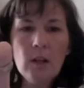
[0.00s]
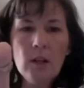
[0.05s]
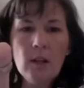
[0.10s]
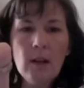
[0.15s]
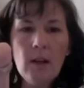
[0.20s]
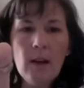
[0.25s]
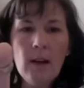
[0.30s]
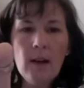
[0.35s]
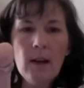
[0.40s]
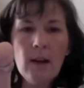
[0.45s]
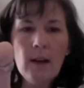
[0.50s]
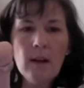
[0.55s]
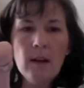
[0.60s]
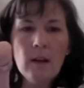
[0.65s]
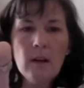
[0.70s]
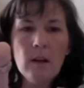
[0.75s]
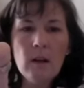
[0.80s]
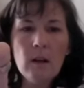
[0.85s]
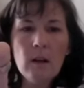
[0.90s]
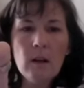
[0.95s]

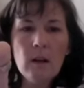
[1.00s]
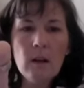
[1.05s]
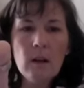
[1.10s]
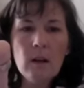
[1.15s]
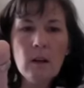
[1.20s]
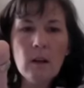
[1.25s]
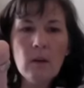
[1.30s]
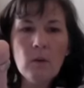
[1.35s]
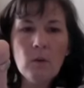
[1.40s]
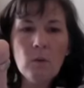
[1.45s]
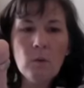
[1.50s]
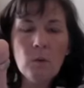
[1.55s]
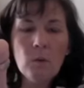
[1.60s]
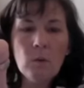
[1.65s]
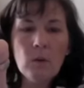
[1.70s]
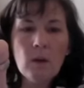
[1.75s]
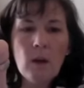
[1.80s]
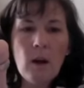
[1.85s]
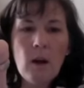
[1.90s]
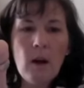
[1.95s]
line
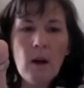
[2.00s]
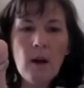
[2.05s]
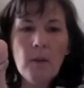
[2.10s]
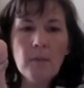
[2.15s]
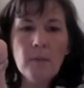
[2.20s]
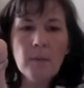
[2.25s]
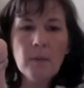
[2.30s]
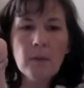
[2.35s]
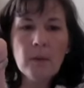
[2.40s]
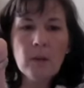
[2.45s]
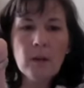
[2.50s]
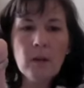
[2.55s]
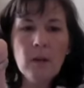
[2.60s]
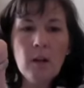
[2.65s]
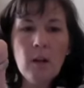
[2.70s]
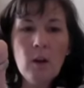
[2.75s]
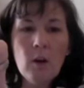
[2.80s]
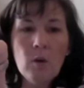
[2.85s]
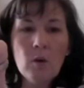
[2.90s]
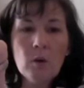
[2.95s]
up
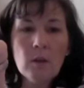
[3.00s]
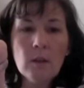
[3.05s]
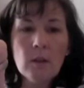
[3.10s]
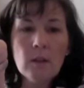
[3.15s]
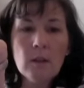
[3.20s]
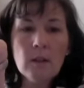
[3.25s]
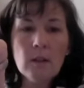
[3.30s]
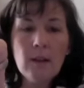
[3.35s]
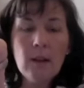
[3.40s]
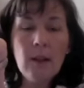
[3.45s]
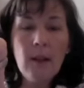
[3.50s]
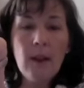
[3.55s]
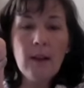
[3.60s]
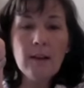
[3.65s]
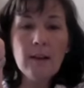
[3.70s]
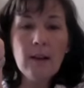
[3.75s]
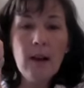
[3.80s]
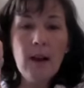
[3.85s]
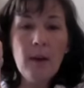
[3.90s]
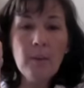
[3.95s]
close to
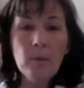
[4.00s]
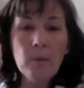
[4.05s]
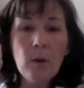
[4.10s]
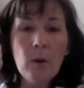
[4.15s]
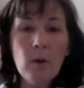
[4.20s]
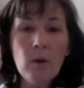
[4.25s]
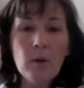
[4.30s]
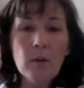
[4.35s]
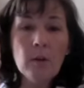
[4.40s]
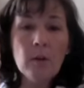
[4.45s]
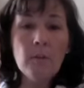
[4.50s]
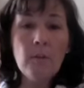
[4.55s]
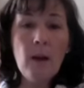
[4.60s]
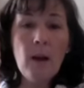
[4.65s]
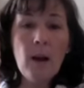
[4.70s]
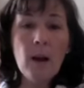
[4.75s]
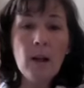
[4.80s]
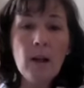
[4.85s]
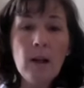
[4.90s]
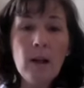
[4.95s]
that top row of
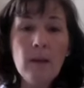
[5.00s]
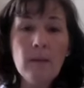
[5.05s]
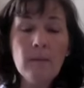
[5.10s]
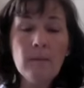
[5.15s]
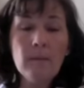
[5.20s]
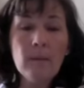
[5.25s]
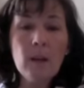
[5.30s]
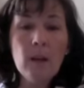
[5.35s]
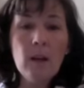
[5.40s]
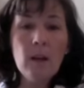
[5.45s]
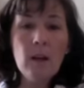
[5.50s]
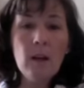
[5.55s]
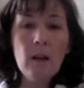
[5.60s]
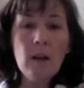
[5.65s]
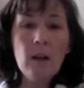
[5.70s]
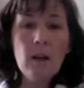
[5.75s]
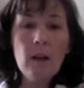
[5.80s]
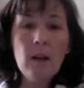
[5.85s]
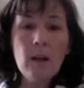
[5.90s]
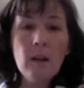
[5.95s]
smocking,
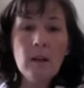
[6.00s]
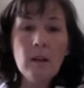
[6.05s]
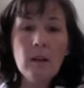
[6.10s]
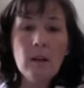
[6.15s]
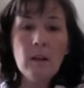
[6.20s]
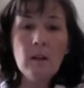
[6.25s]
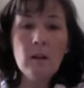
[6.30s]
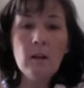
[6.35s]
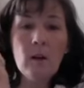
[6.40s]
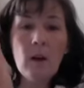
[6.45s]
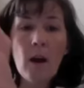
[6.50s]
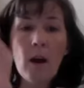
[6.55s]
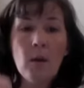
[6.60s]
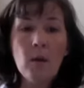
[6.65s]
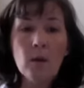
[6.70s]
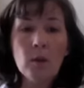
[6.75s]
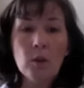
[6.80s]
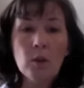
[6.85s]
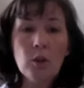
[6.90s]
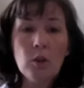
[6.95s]
and I
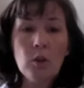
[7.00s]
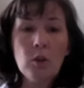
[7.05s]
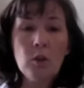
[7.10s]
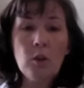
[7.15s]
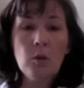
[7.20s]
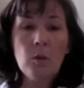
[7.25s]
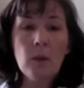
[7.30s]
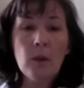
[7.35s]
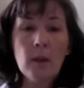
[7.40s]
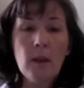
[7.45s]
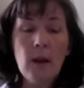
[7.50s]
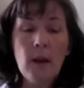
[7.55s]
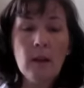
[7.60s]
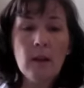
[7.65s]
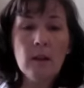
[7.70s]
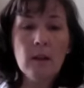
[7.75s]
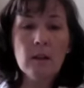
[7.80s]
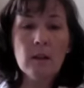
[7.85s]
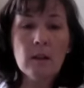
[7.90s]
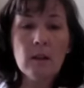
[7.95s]
will show you what that
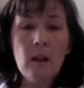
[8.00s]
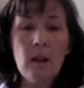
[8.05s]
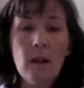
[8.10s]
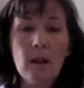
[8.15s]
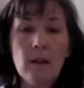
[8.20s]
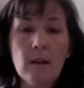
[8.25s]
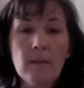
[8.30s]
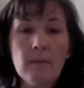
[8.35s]
looks like.